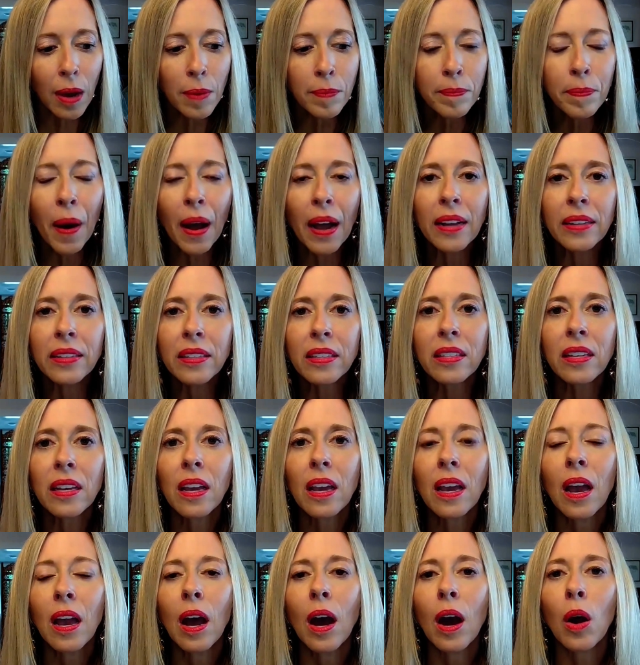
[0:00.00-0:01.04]
But
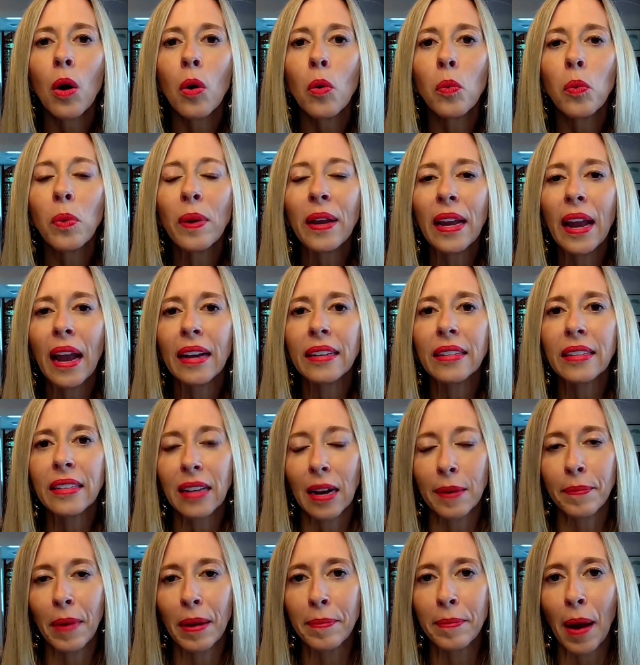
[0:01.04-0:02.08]
we ended
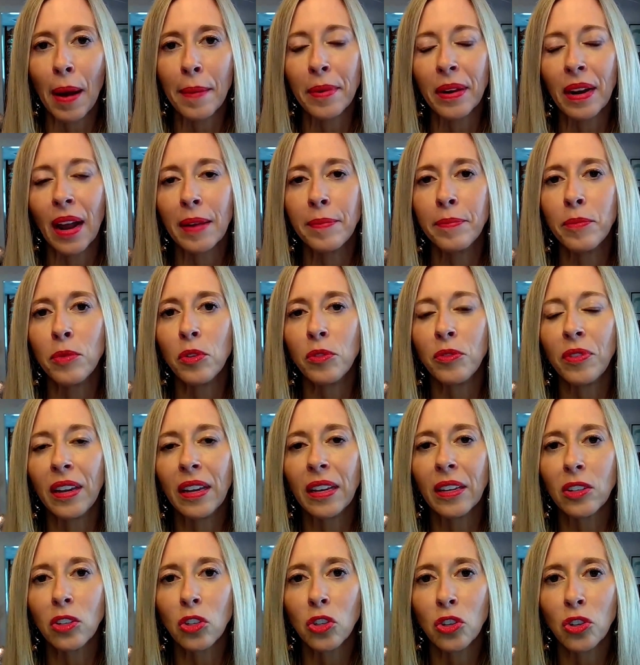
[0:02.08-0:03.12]
up, my mom and I,
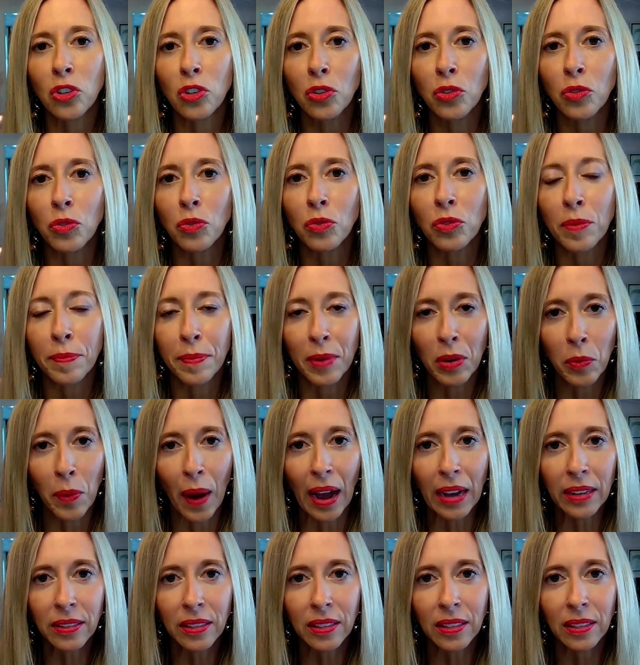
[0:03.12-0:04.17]
moving to the
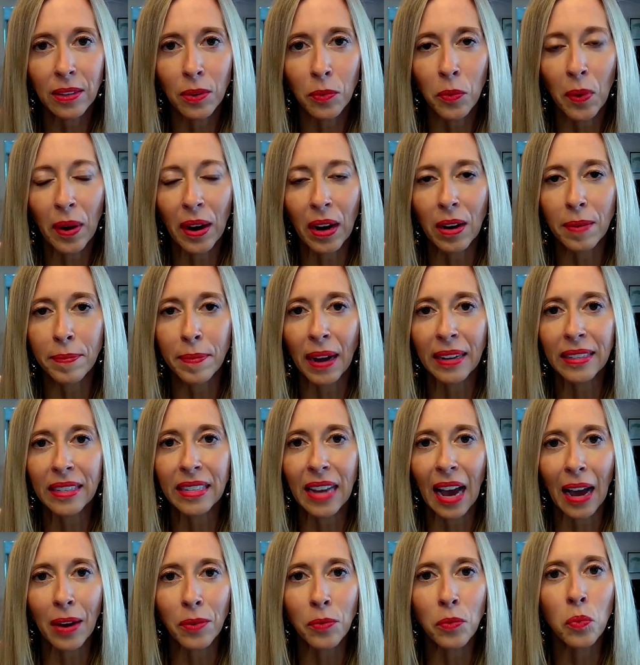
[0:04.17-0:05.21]
Midwest where my
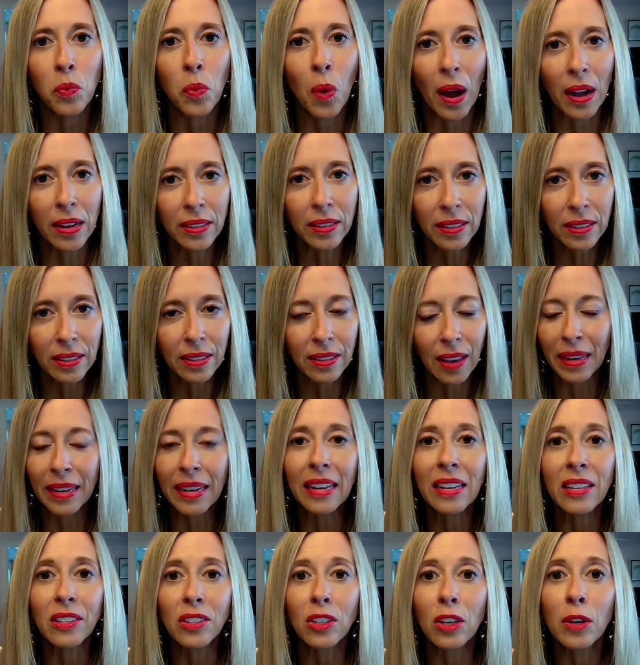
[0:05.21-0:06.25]
dad was in
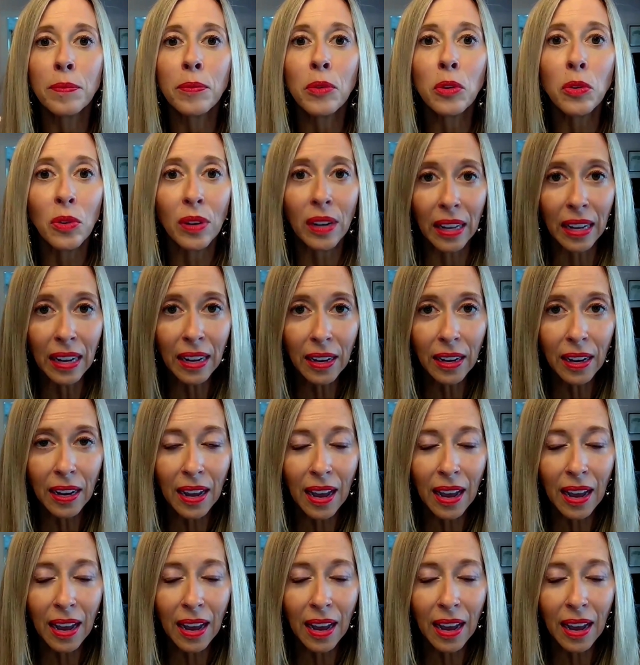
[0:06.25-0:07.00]
his community,